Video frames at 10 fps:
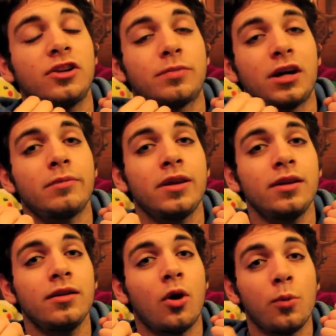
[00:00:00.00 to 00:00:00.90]

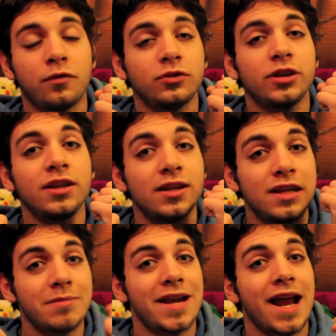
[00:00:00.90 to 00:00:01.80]
Spider-Man, hopefully
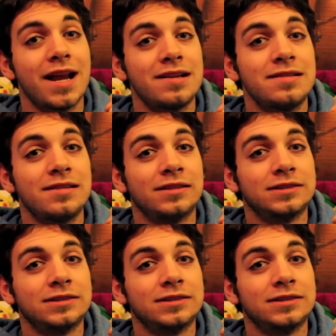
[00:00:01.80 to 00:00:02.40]
in Manhattan,